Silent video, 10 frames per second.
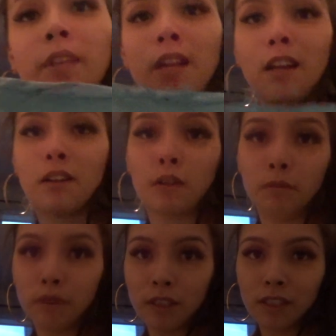And
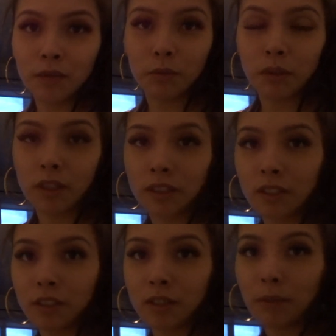hopefully this works.
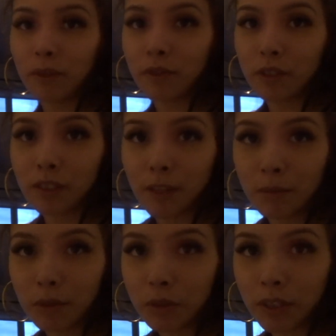This is my first
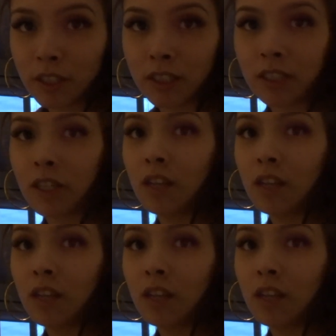time doing this.